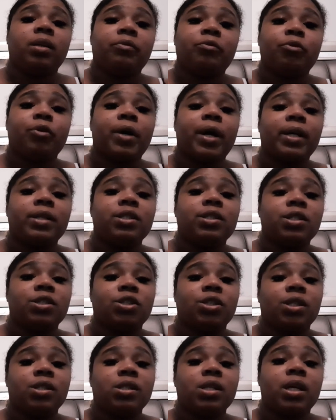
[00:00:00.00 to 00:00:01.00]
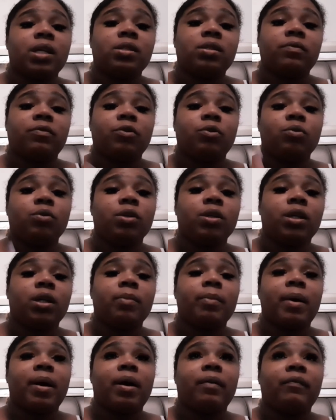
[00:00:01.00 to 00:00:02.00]
for a HSG test. If you look in
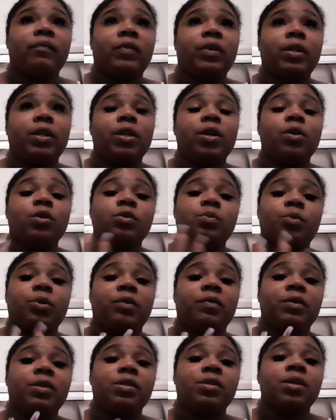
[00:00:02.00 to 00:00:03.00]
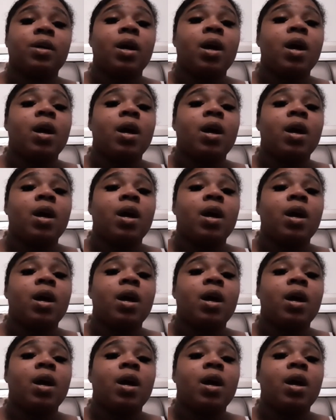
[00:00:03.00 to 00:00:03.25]
my videos previously,